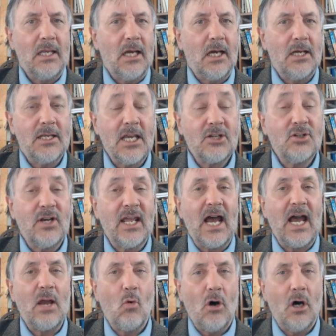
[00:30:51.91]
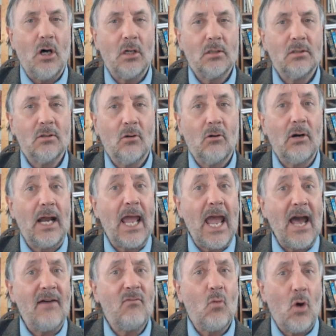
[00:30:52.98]
yesterday I wogged, or I
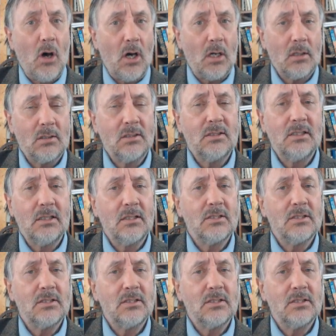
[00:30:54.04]
have wogged.